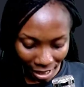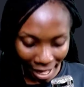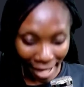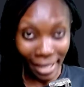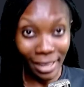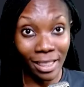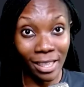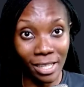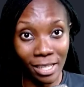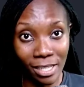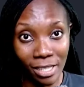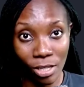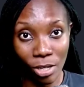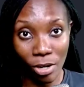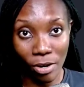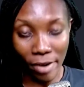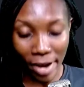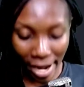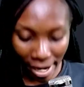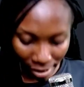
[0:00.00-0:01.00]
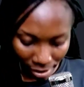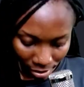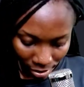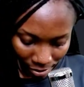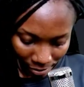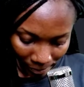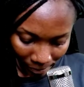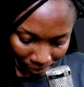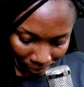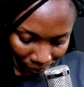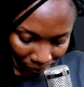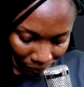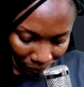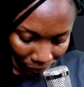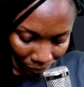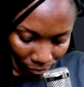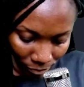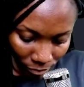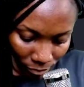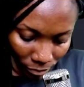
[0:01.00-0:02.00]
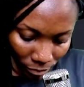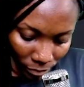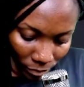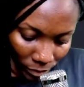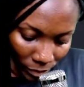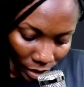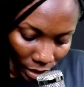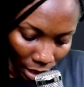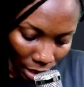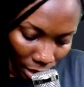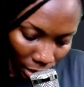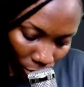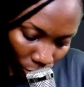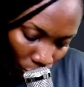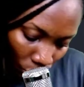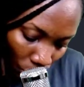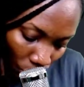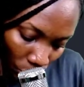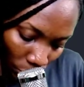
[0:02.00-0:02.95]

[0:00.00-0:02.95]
like this, alright? And